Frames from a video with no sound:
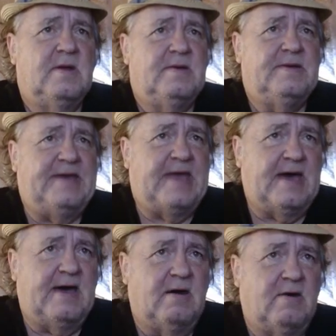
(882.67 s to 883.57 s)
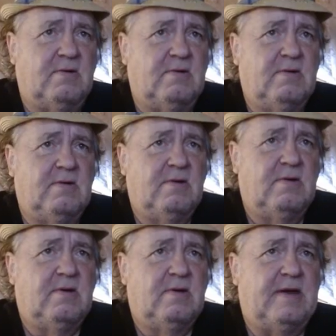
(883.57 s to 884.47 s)
Now,
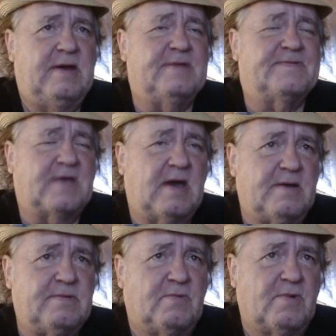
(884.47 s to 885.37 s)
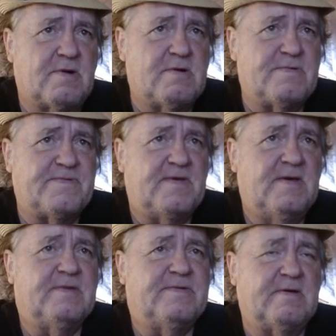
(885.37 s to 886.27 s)
and it's gotten worse,
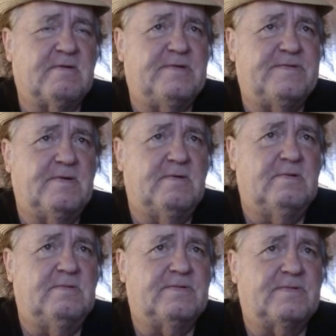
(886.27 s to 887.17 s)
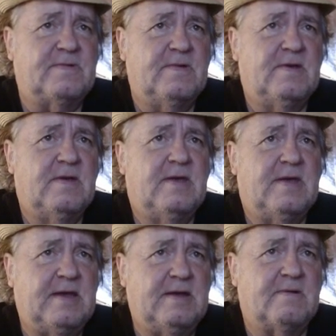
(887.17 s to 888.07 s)
Jerry Jones
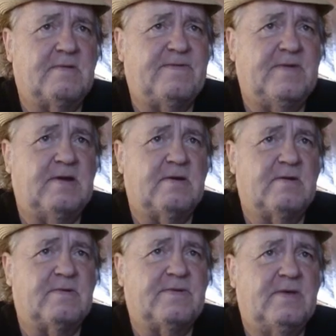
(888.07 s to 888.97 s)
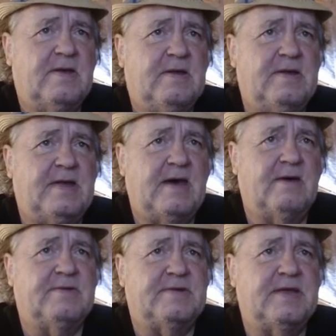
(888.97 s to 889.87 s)
interferes in how
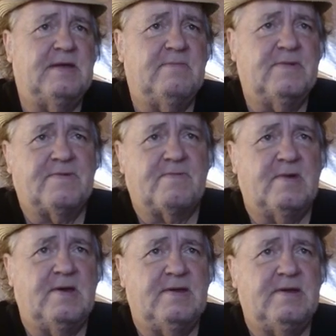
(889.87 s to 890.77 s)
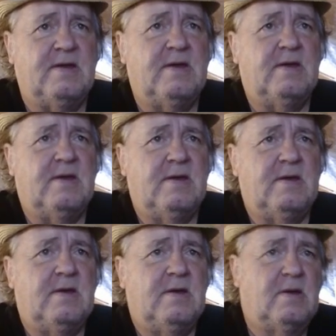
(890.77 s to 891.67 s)
the team is run,
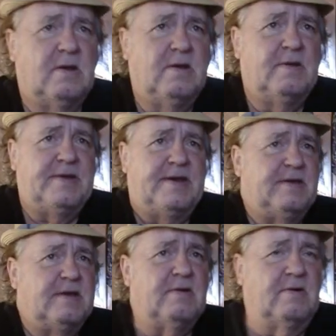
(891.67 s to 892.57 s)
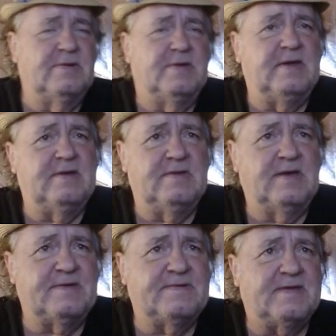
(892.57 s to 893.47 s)
and
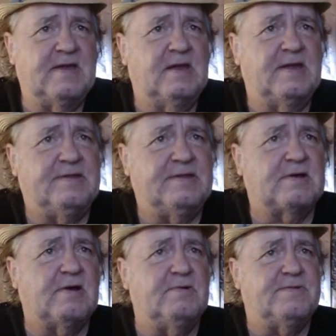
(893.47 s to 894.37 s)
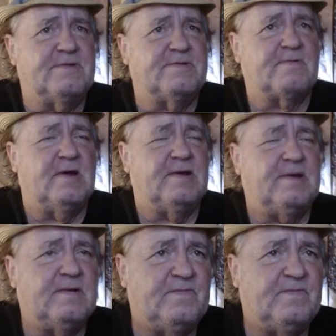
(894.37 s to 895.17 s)
instead of letting the coaches run it.